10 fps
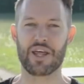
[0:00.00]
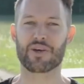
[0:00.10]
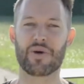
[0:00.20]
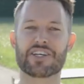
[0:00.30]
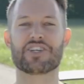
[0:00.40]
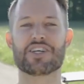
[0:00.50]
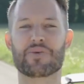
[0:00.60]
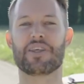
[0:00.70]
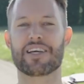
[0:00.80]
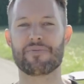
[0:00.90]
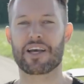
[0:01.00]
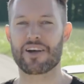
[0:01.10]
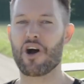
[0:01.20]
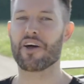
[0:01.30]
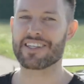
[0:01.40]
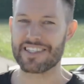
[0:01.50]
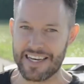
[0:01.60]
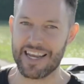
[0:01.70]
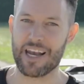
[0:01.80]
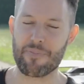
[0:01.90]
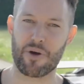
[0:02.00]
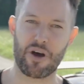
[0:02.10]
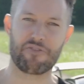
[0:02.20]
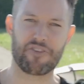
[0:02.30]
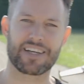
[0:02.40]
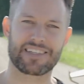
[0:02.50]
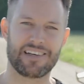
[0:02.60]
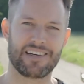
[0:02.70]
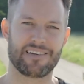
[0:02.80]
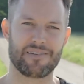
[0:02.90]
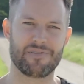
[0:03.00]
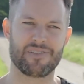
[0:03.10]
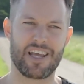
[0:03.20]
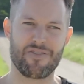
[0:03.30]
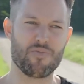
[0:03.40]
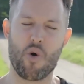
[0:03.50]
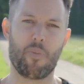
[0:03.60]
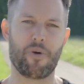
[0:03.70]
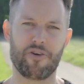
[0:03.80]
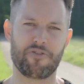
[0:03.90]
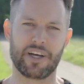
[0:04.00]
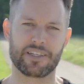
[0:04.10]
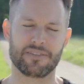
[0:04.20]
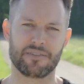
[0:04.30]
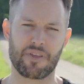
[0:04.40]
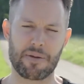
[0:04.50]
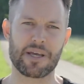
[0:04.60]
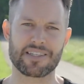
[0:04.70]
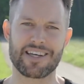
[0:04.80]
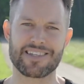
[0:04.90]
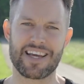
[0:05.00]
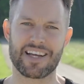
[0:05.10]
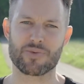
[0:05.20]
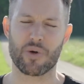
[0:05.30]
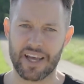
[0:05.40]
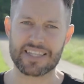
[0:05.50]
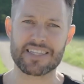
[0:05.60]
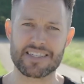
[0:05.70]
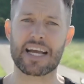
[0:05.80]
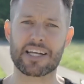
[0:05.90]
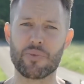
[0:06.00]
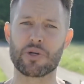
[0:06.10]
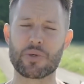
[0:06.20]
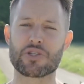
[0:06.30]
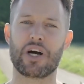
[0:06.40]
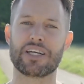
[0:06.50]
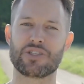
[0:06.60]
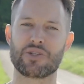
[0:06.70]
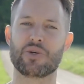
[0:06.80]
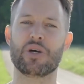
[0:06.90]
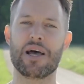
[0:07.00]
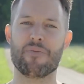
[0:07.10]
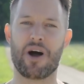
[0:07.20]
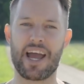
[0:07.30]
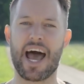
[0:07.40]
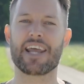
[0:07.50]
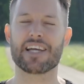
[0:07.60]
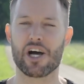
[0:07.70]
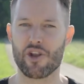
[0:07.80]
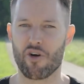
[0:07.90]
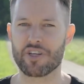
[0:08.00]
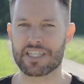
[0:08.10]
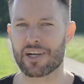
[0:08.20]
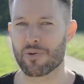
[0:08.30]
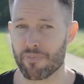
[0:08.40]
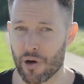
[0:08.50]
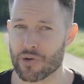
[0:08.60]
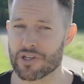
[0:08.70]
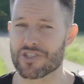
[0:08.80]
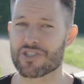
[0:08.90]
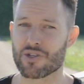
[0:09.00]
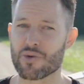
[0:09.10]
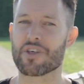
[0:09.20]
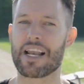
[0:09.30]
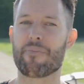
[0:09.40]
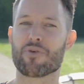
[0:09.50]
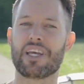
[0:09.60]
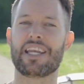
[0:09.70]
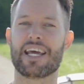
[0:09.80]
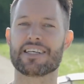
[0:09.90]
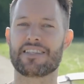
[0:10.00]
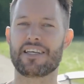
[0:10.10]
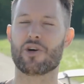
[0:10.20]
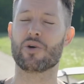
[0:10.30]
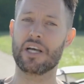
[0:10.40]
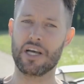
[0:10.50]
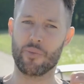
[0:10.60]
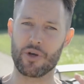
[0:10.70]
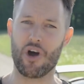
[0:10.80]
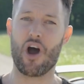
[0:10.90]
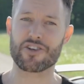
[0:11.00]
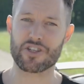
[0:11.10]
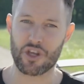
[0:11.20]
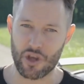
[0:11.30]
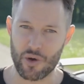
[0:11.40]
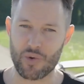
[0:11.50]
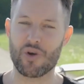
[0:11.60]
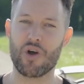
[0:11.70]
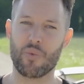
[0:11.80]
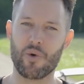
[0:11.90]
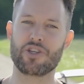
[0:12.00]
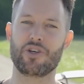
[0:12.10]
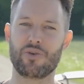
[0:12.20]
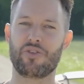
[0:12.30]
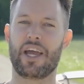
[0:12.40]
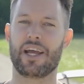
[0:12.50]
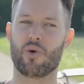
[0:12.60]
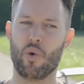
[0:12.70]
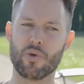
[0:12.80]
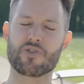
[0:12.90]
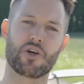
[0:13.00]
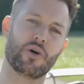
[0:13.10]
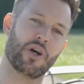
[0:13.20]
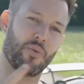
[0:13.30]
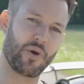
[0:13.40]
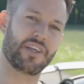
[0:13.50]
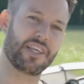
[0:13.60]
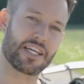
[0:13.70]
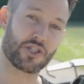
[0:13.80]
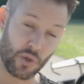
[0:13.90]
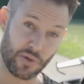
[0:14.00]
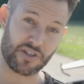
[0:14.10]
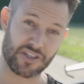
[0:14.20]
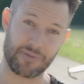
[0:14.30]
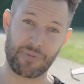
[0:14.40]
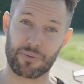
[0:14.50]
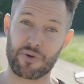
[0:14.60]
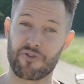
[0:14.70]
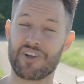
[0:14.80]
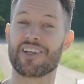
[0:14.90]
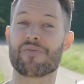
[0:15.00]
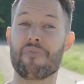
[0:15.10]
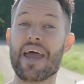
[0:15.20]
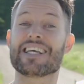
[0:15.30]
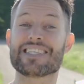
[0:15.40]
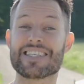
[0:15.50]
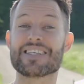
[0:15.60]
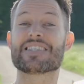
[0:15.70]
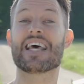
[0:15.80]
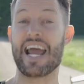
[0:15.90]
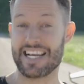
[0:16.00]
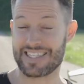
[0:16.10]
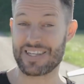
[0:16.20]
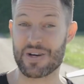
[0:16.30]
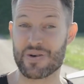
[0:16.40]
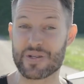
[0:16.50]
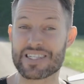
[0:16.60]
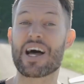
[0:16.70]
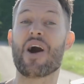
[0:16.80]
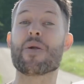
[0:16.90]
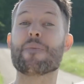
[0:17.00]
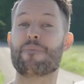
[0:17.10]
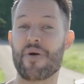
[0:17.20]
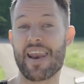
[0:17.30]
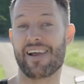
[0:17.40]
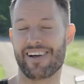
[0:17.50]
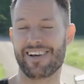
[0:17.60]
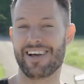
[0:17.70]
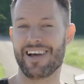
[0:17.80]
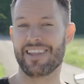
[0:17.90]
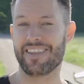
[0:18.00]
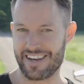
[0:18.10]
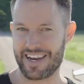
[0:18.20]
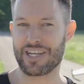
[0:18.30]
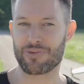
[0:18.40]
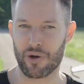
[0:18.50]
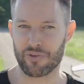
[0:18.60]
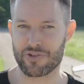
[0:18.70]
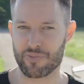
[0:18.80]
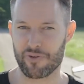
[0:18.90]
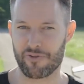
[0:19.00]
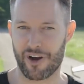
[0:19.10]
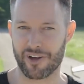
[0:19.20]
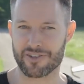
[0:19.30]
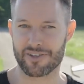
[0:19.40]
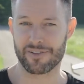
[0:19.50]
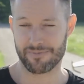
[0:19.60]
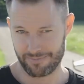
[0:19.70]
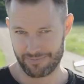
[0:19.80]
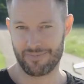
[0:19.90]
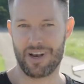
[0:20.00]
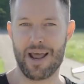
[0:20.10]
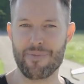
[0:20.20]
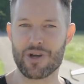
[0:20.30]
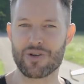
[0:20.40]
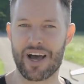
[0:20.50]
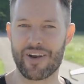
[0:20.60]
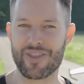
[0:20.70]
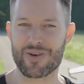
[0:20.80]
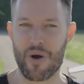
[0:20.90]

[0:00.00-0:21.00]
The question is whether you can make a car that's nearly perfect, even more perfect. That makes any sense. Well, that's exactly what we try to do by adding our Novitec components to the Lamborghini STO. We're going to ask you what you think. Also, whether the exhaust system that we fitted makes this STO sound better than an 812 Superfast. Let me know down in the